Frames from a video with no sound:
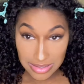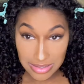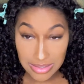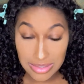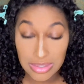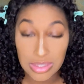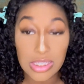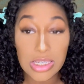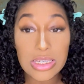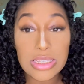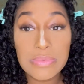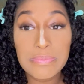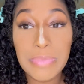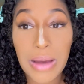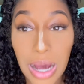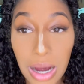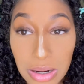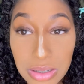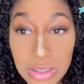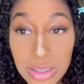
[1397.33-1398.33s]
This
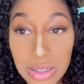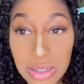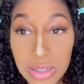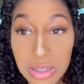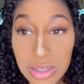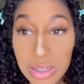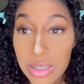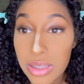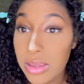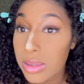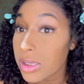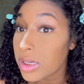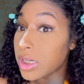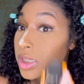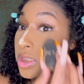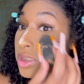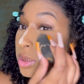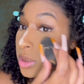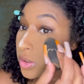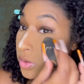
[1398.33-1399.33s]
powder
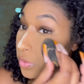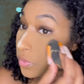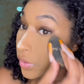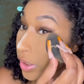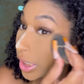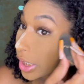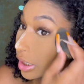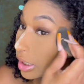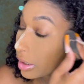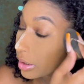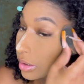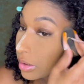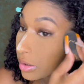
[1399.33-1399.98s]
looks great.